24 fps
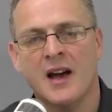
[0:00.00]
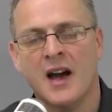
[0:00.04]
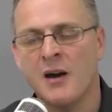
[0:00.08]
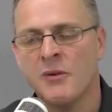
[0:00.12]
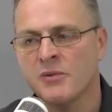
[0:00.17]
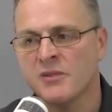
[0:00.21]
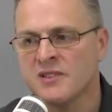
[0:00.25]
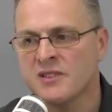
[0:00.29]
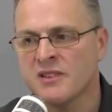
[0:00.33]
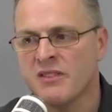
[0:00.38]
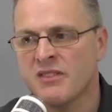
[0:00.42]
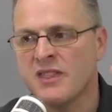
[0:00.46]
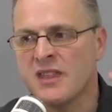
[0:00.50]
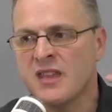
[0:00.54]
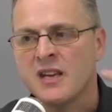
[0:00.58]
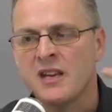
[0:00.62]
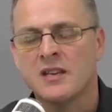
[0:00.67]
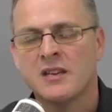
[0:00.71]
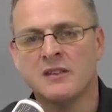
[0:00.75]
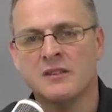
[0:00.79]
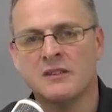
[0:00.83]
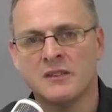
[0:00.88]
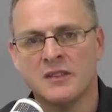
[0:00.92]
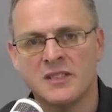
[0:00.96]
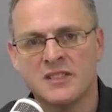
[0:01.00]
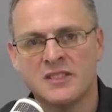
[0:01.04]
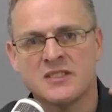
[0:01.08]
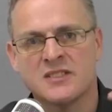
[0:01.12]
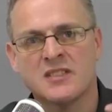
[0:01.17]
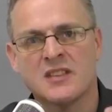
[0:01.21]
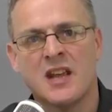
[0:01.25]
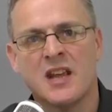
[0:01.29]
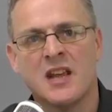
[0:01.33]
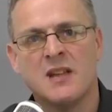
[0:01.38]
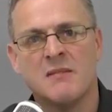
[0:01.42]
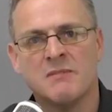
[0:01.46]
I wasn't thinking the
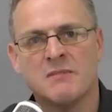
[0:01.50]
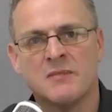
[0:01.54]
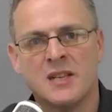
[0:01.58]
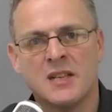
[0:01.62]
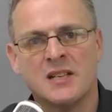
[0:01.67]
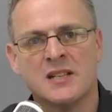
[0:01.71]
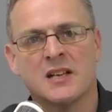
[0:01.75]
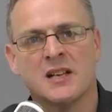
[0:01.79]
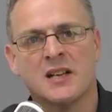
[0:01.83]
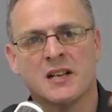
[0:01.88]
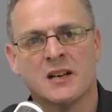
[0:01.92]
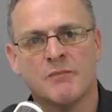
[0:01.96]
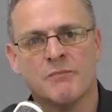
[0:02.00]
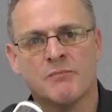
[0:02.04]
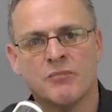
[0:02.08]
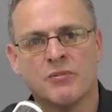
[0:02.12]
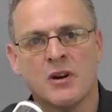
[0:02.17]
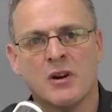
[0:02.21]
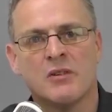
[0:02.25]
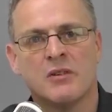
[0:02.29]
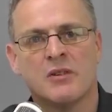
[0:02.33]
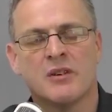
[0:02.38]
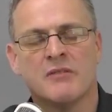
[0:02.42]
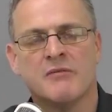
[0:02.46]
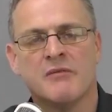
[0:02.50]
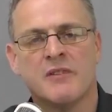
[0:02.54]
same thing like a broken